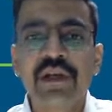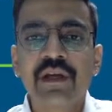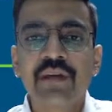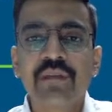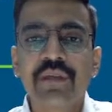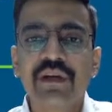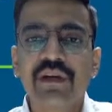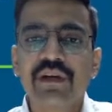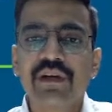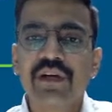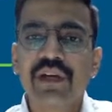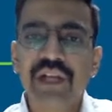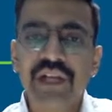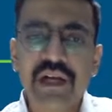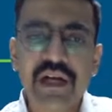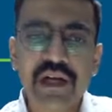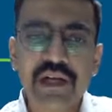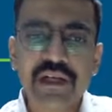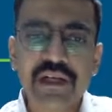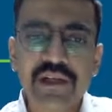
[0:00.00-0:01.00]
But
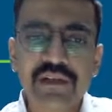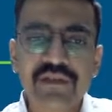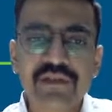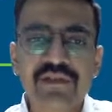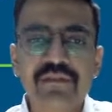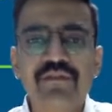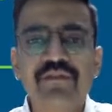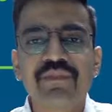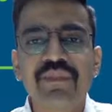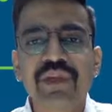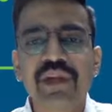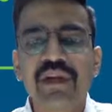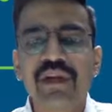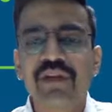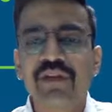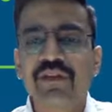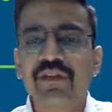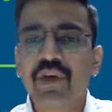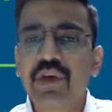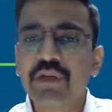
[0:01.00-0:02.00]
regardless, it
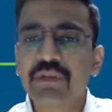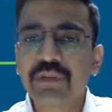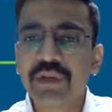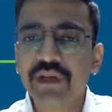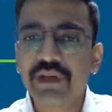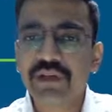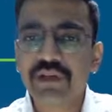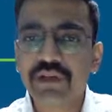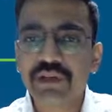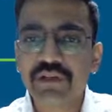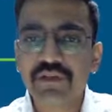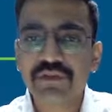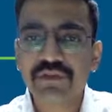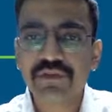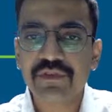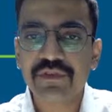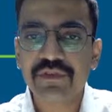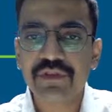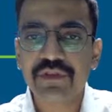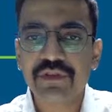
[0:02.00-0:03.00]
does not matter if
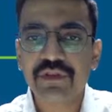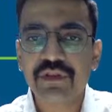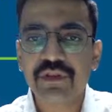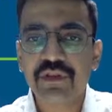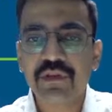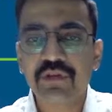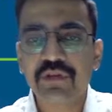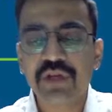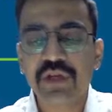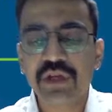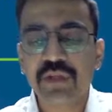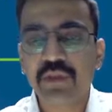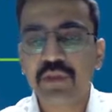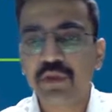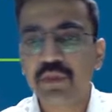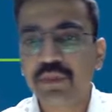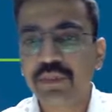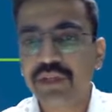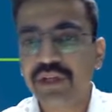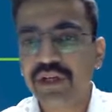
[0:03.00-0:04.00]
you were able to
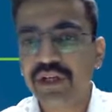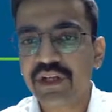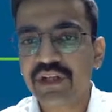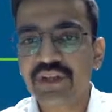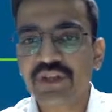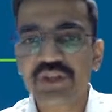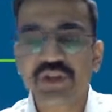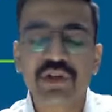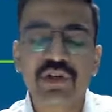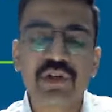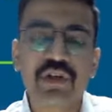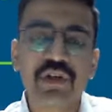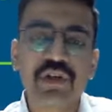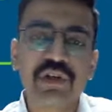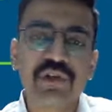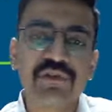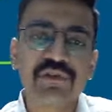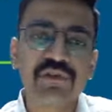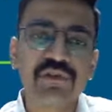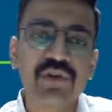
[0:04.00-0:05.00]
pay attention or not,
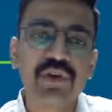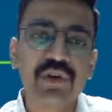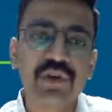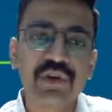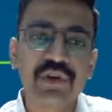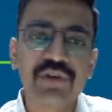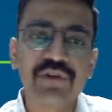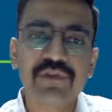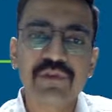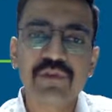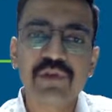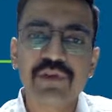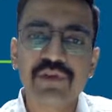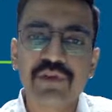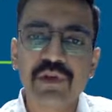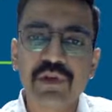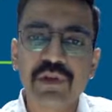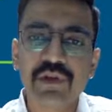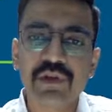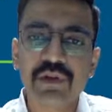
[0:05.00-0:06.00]
if
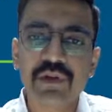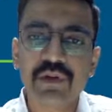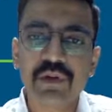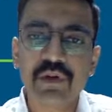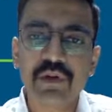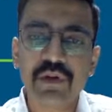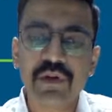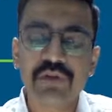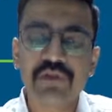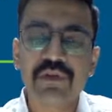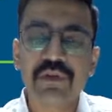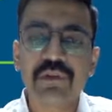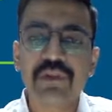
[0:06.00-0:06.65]
your